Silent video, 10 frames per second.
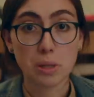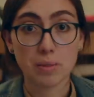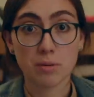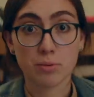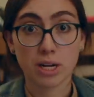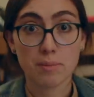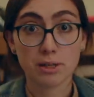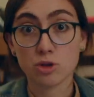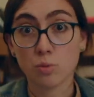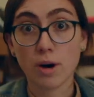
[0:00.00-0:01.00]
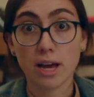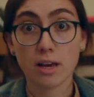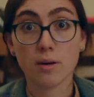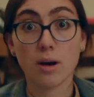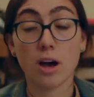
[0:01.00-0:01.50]
team could bring up as to
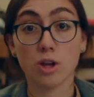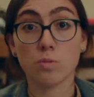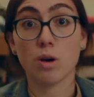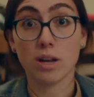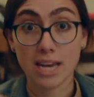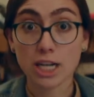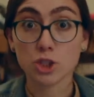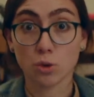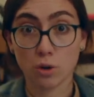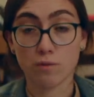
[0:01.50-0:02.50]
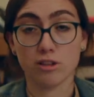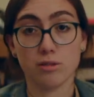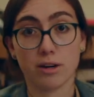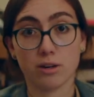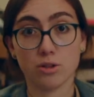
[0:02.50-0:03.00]
why a, a national
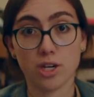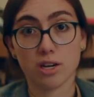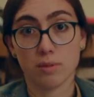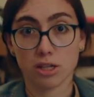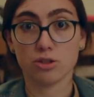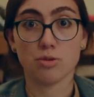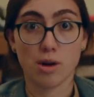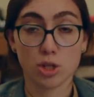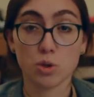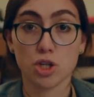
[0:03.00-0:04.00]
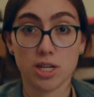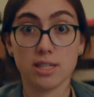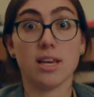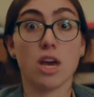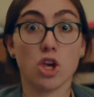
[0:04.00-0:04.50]
universal background check, because the resolution
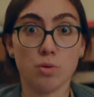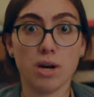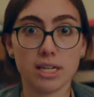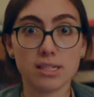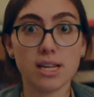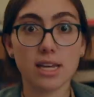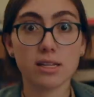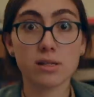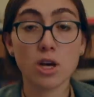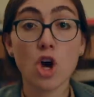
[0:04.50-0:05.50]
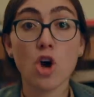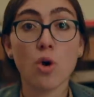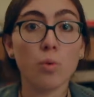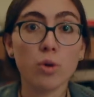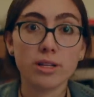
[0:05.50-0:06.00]
does say United States,
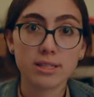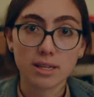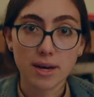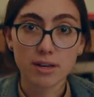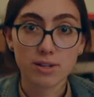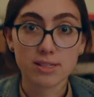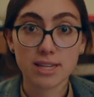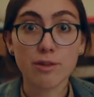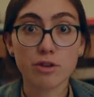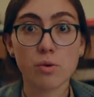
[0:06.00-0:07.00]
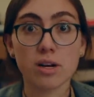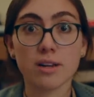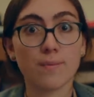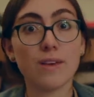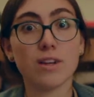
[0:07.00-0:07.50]
would see benefits to
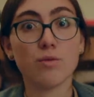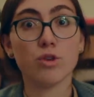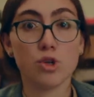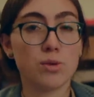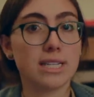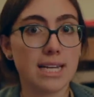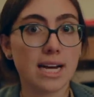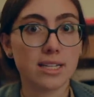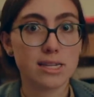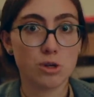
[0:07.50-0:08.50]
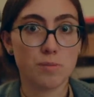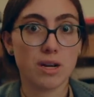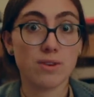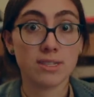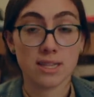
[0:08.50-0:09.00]
everyone, even if we don't exactly see those
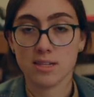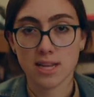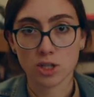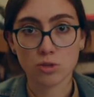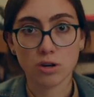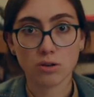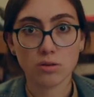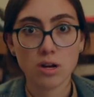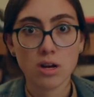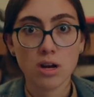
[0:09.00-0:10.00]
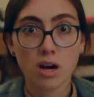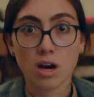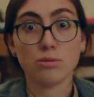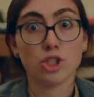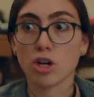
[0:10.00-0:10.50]
benefits in the status quo.
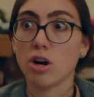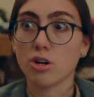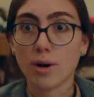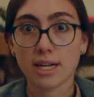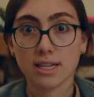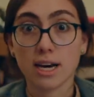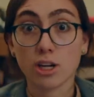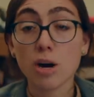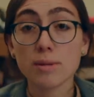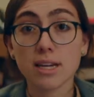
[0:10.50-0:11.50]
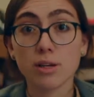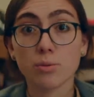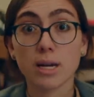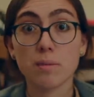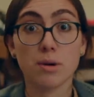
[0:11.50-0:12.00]
Um, Chicago has a high homicide
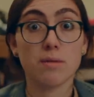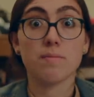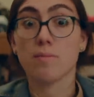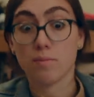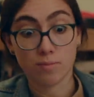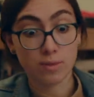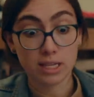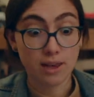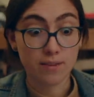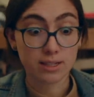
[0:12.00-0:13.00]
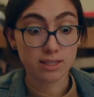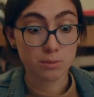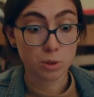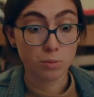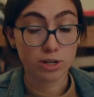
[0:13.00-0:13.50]
rate, but this evidence
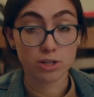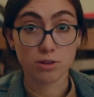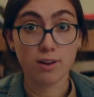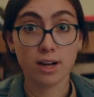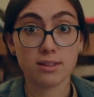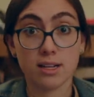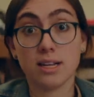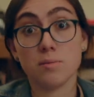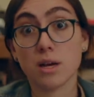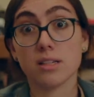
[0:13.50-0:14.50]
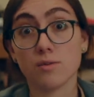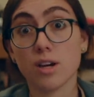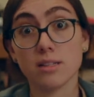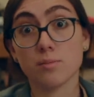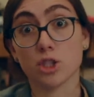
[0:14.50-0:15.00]
seems to point to the fact that it's because of
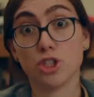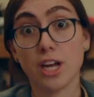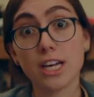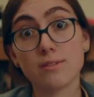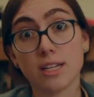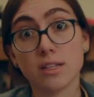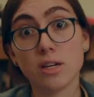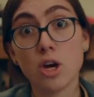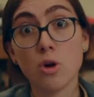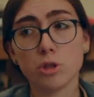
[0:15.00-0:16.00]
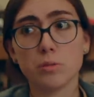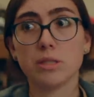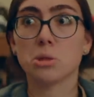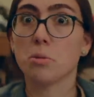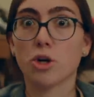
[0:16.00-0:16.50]
guns purchased out of state, which
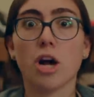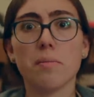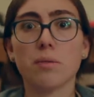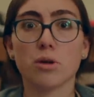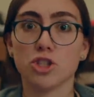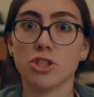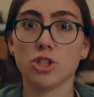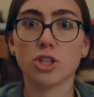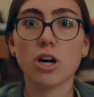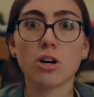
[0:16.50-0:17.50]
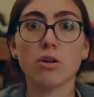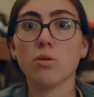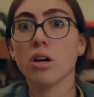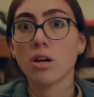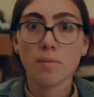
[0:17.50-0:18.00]
means they're not being purchased in
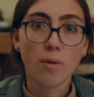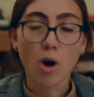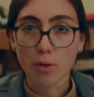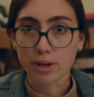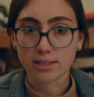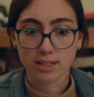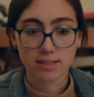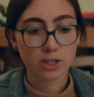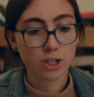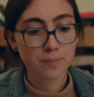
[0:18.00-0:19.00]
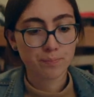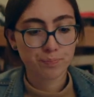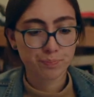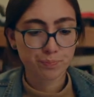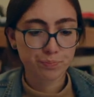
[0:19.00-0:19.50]
Chicago, all things to consider.
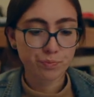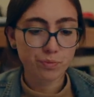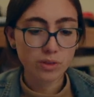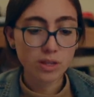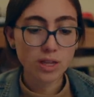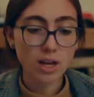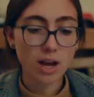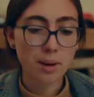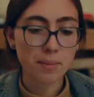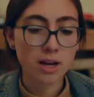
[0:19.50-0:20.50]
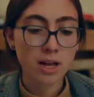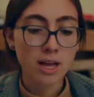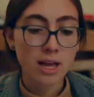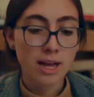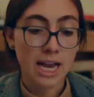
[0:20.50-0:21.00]
Um,
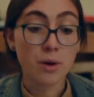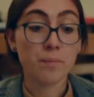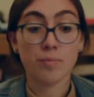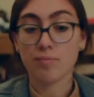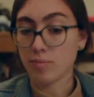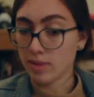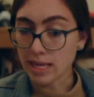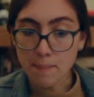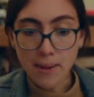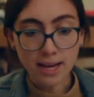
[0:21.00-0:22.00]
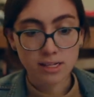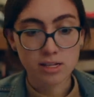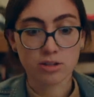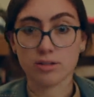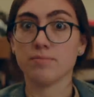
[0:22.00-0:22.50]
now, the impact
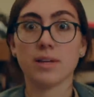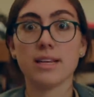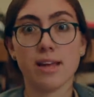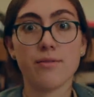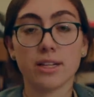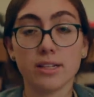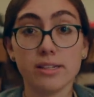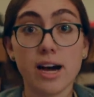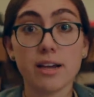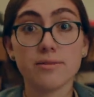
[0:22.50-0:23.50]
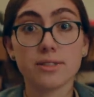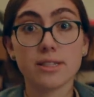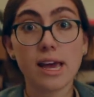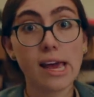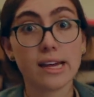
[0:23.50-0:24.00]
here is definitely lives,
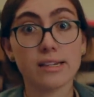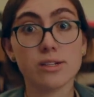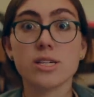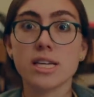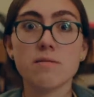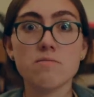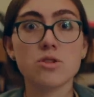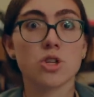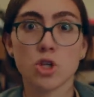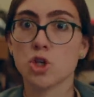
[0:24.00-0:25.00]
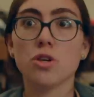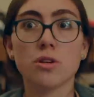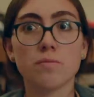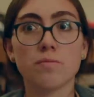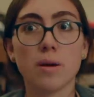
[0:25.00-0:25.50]
and teams should,
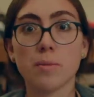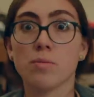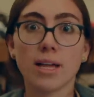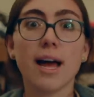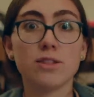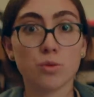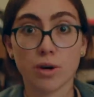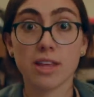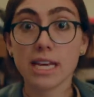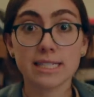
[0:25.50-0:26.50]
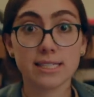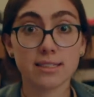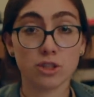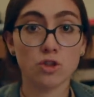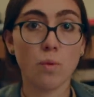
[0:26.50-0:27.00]
I mean, lives are one of the easiest
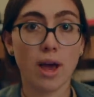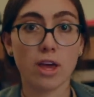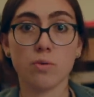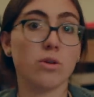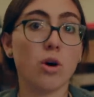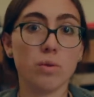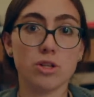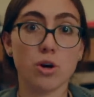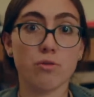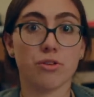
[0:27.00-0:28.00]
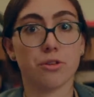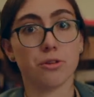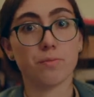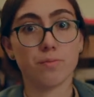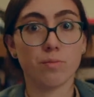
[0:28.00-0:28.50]
things to weigh. You could always go for
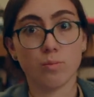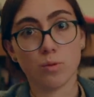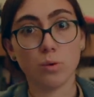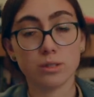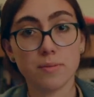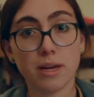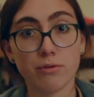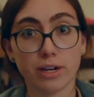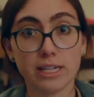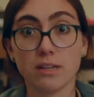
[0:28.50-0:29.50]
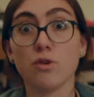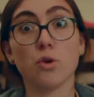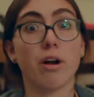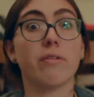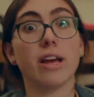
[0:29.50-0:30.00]
the old debate phrase if you
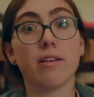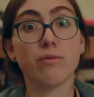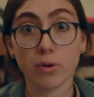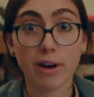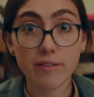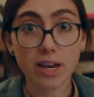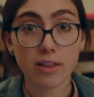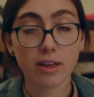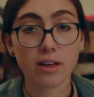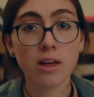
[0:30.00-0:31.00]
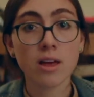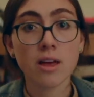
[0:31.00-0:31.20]
don't have a life, you don't have anything.